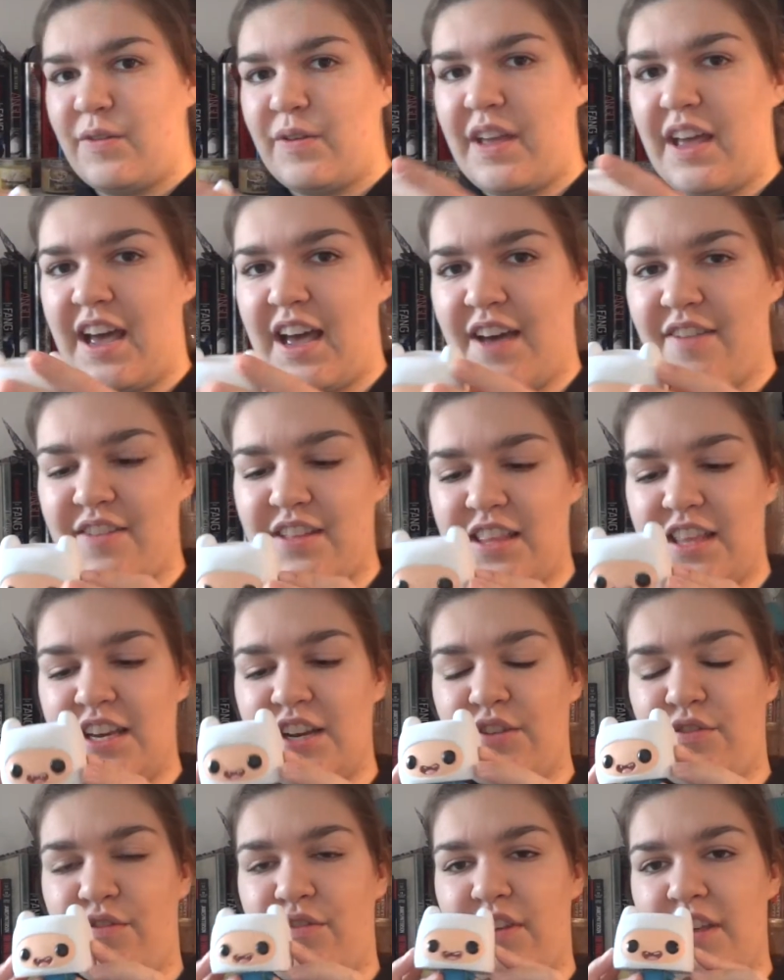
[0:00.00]
We have a
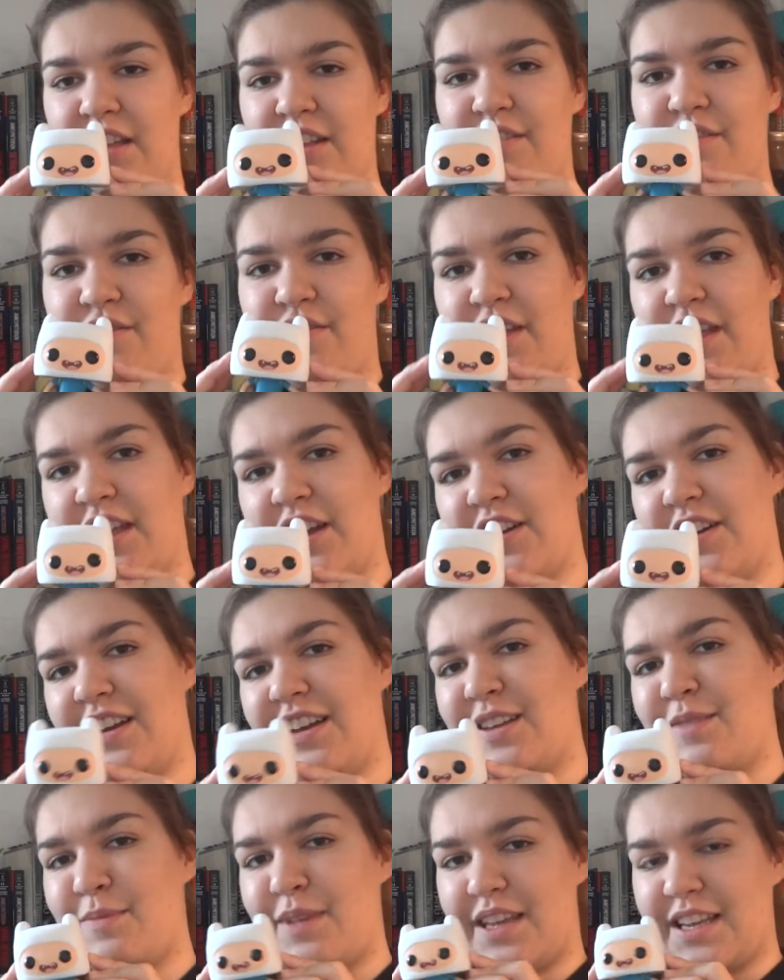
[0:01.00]
little Finn
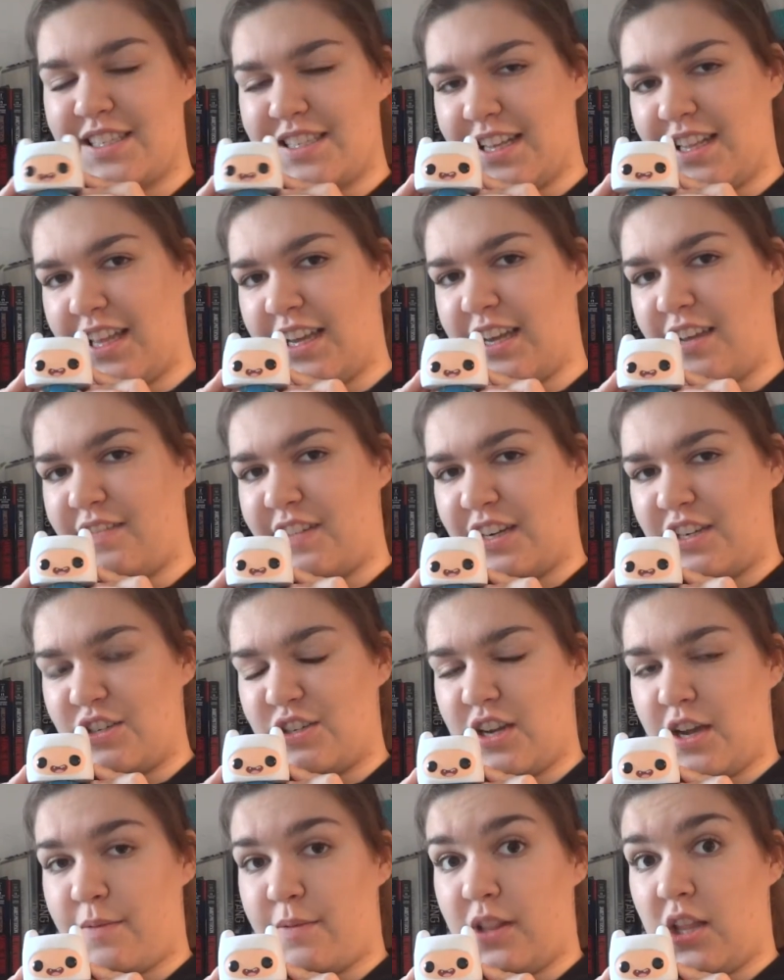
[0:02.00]
figurine because I like Adventure
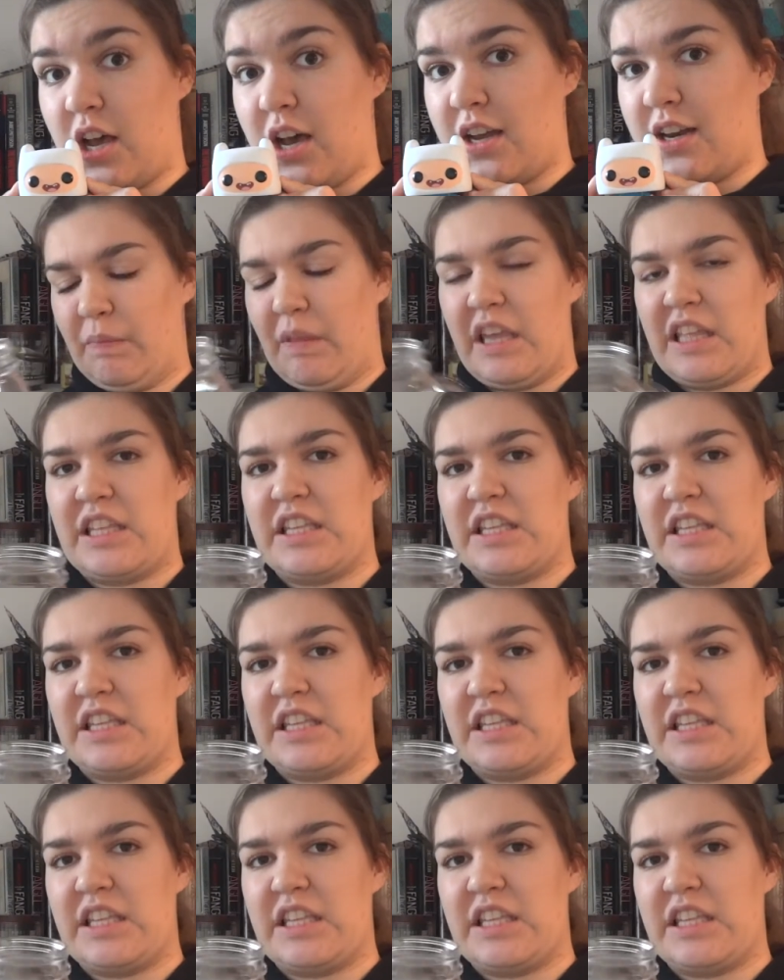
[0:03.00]
Time a lot.